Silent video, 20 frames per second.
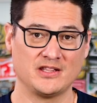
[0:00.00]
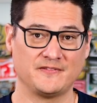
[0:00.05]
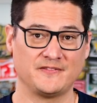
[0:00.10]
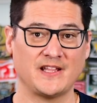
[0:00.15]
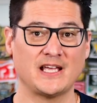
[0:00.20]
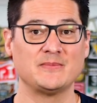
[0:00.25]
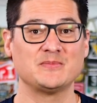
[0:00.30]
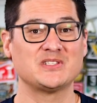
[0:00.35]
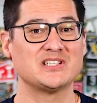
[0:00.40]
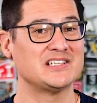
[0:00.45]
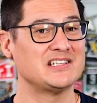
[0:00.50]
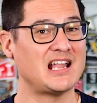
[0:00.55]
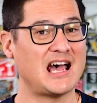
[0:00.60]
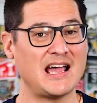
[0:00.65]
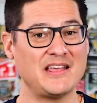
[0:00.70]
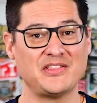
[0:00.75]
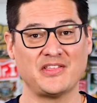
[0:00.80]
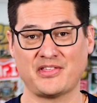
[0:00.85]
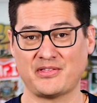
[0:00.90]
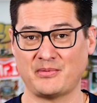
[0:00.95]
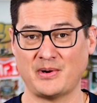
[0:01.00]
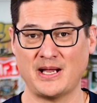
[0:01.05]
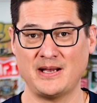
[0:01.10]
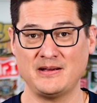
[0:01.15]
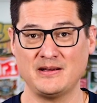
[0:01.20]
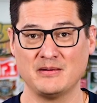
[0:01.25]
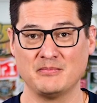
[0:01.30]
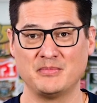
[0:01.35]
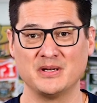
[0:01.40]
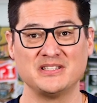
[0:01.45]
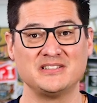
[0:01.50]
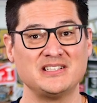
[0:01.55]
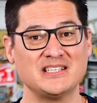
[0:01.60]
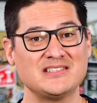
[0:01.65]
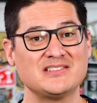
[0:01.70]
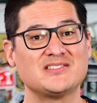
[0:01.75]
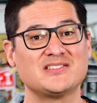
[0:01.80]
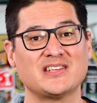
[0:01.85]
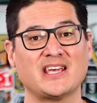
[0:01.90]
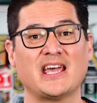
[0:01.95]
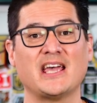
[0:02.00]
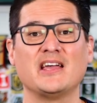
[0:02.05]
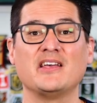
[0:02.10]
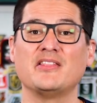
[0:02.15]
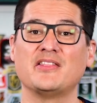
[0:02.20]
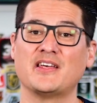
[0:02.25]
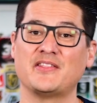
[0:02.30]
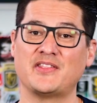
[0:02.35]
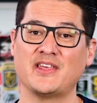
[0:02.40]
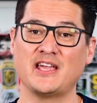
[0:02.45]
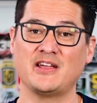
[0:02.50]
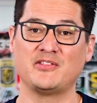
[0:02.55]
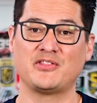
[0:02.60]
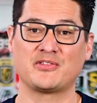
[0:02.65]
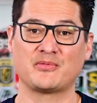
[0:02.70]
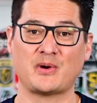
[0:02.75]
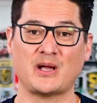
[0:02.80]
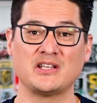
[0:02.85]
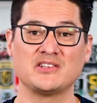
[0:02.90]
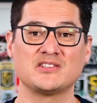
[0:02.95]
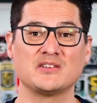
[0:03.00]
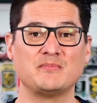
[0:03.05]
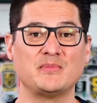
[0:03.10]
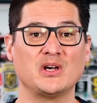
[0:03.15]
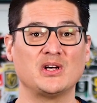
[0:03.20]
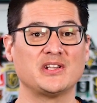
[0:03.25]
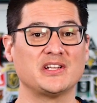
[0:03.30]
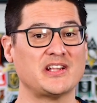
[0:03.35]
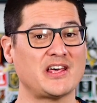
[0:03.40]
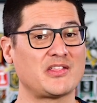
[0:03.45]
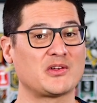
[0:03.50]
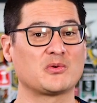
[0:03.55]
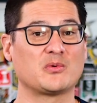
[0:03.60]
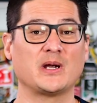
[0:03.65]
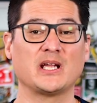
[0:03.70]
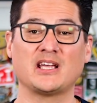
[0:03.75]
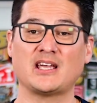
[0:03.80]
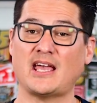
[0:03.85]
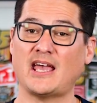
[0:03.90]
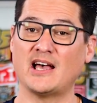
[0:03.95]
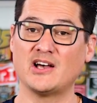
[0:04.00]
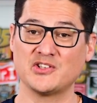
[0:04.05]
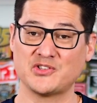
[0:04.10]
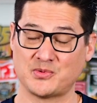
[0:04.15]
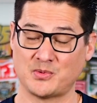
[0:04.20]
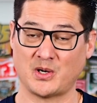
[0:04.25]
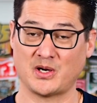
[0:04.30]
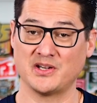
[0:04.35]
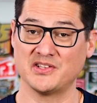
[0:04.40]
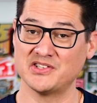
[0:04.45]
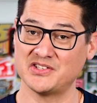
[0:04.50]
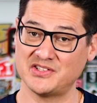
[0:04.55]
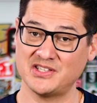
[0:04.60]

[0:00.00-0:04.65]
The Flames denied the threat, but did say that they had threatened to build another rink elsewhere in the